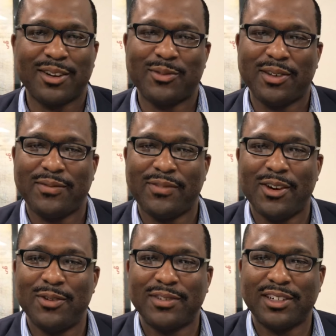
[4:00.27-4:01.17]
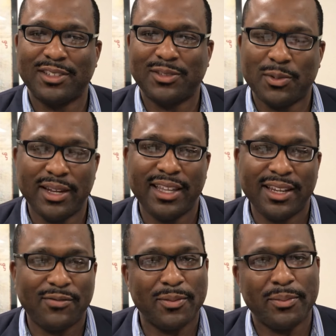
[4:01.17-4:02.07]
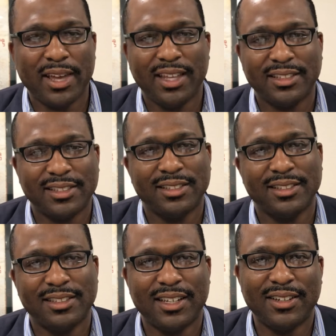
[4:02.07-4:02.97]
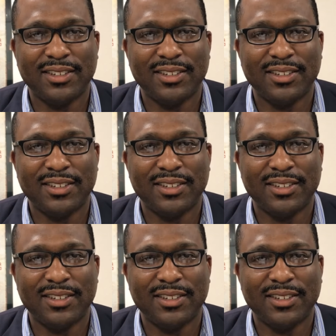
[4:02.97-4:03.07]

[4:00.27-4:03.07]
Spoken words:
with over 20 different banks. So